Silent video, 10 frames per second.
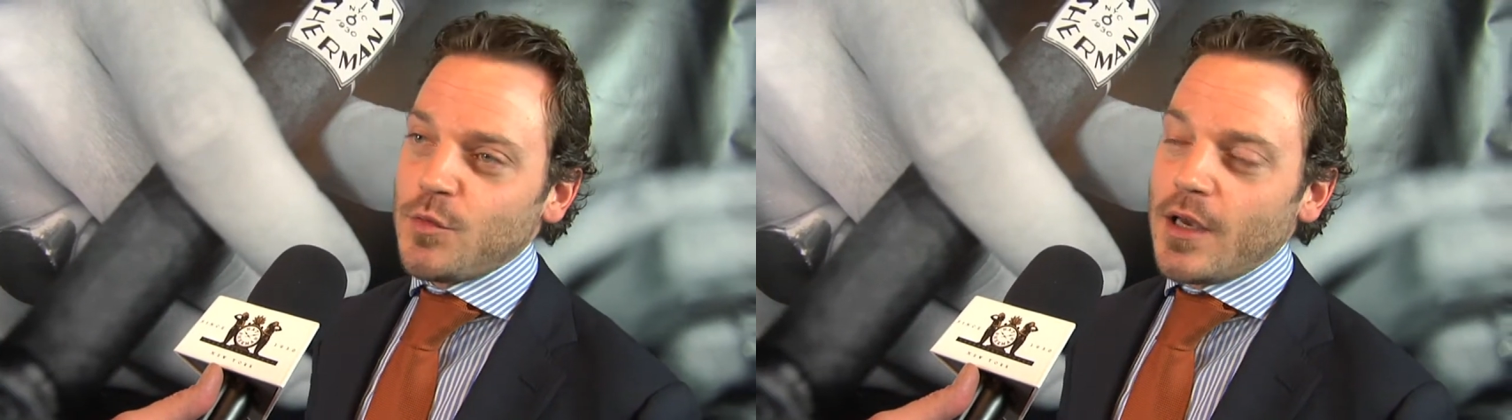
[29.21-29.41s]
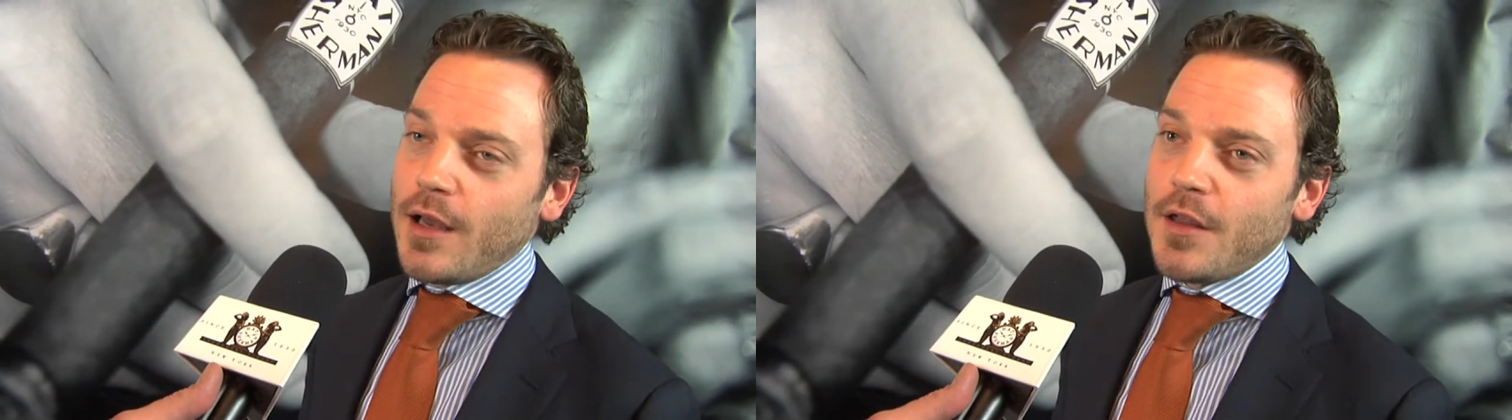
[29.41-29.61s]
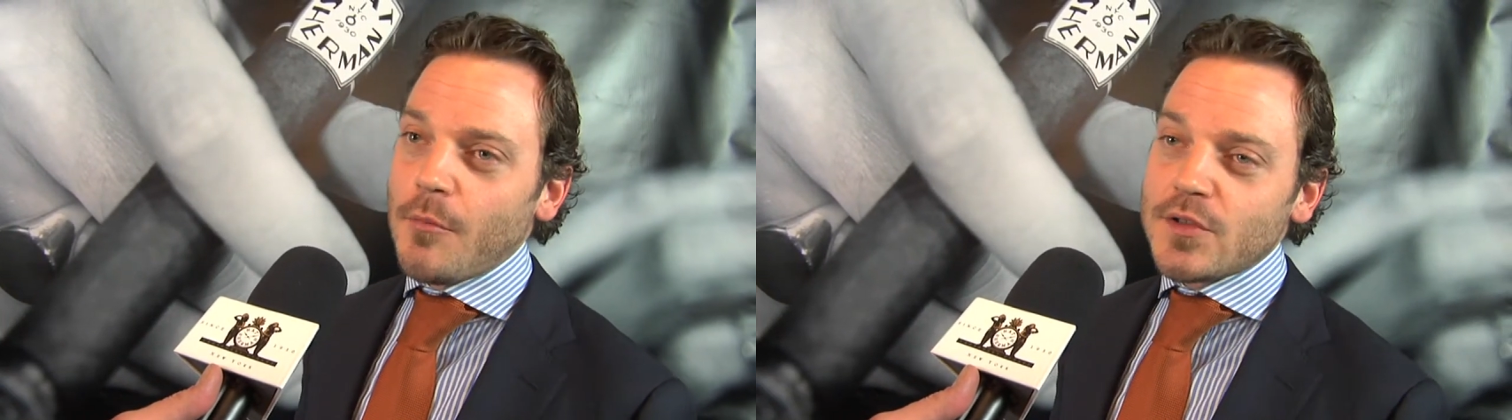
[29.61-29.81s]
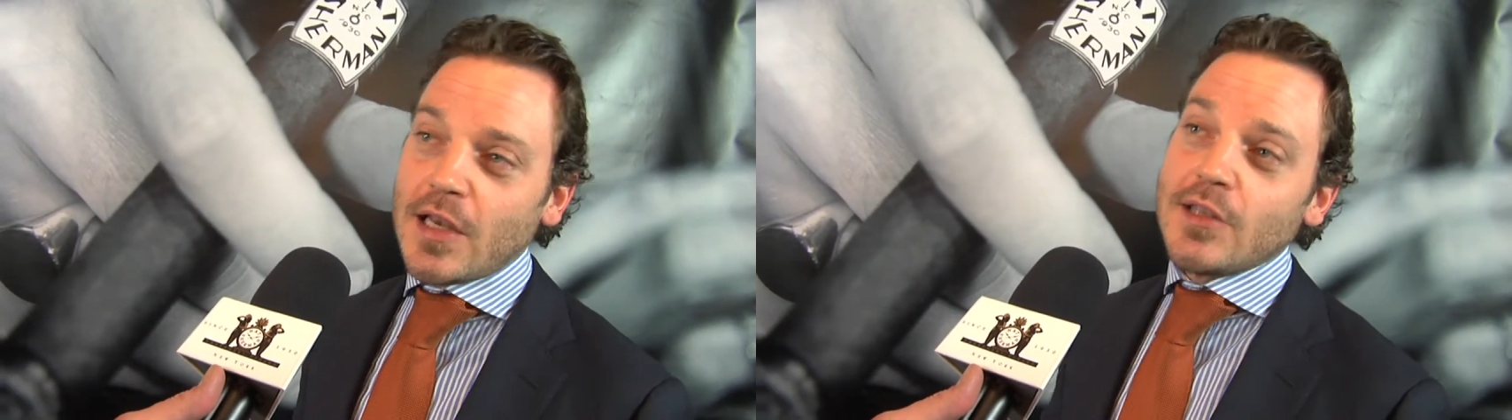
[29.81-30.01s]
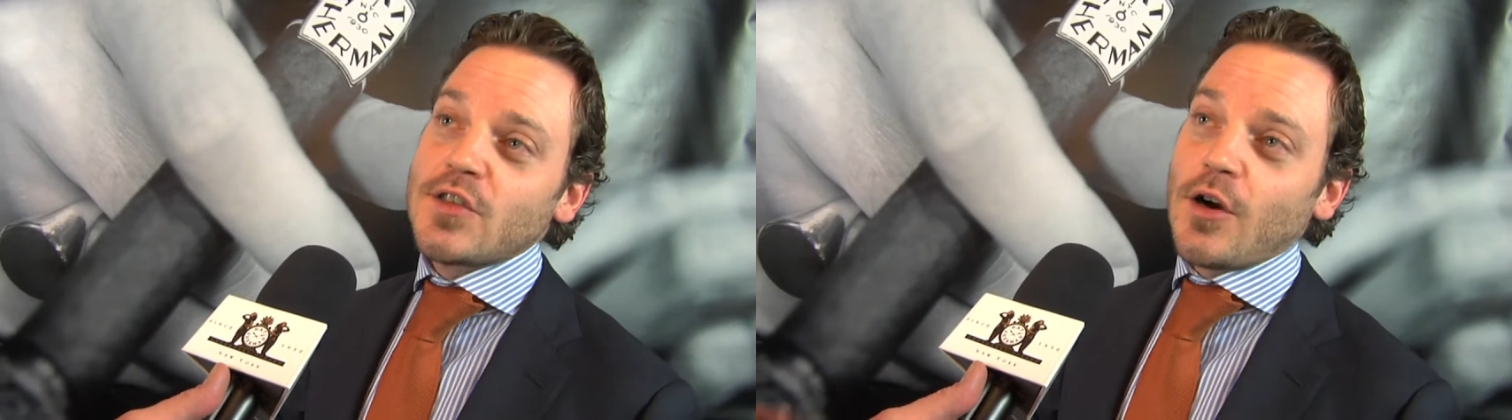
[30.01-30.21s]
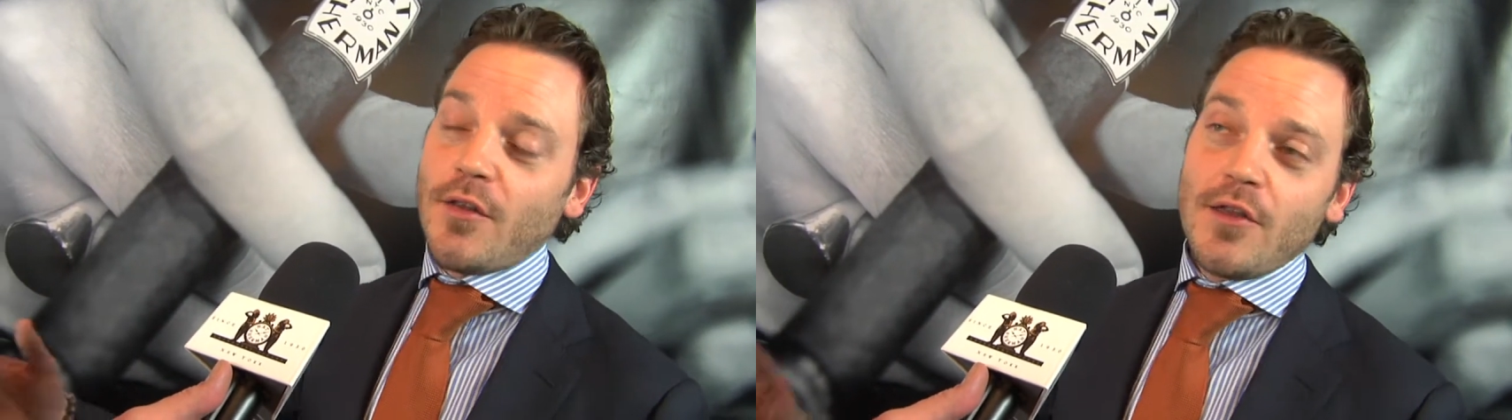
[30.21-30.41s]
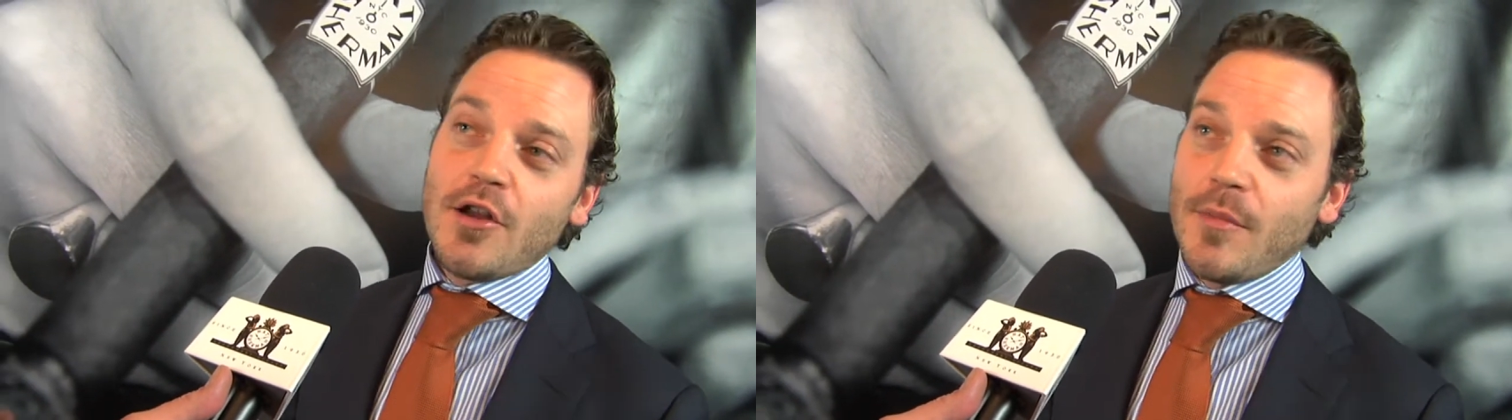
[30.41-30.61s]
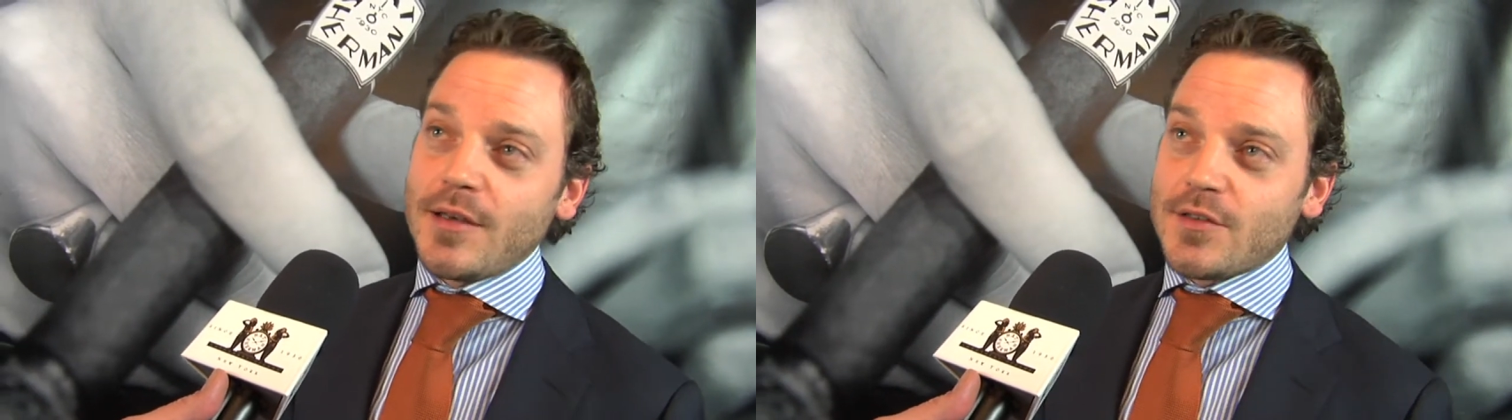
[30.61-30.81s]
We got number 10 cigar of the
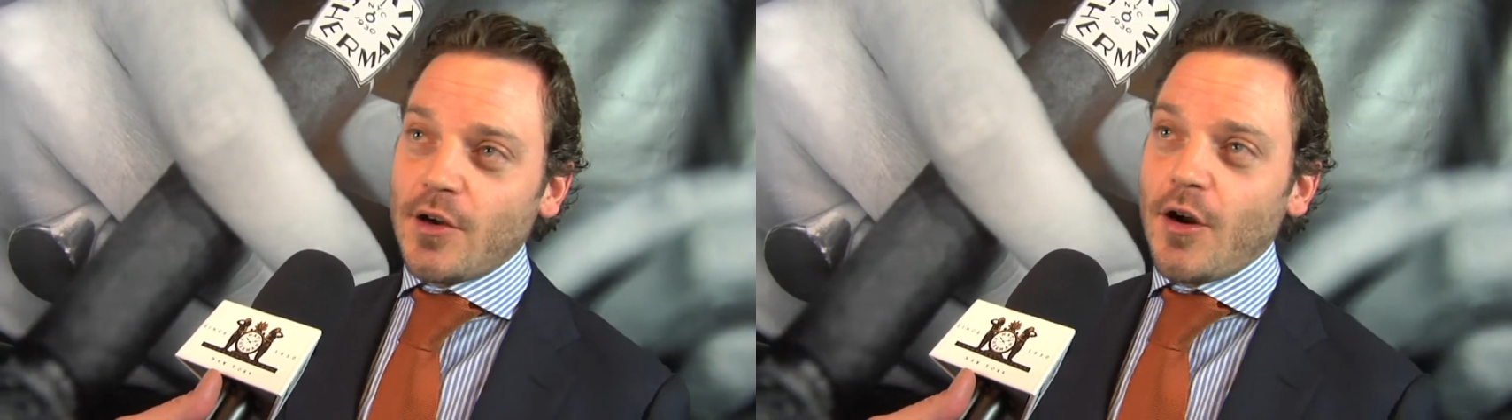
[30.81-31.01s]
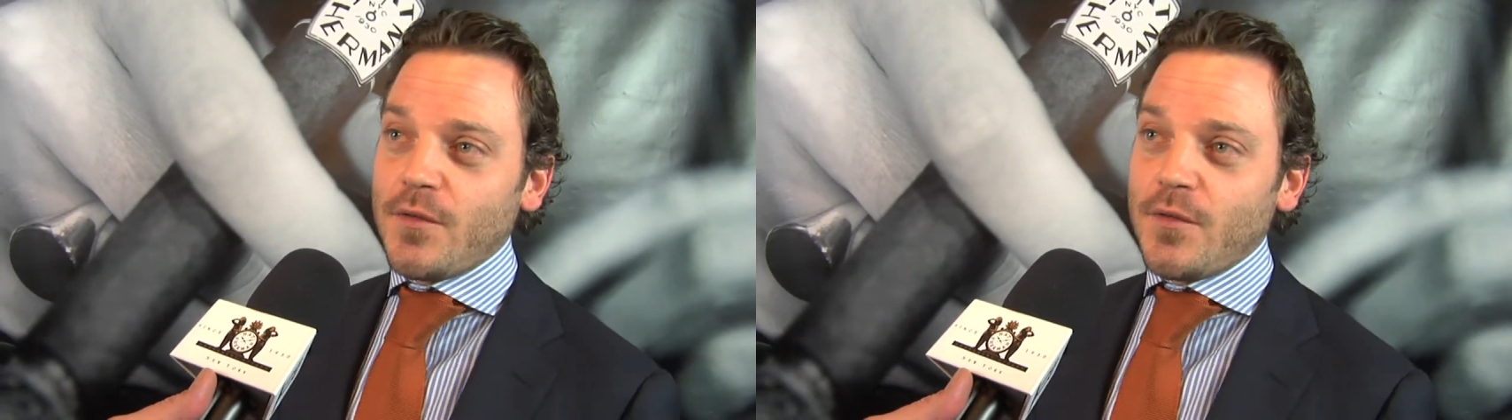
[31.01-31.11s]
year by Cigar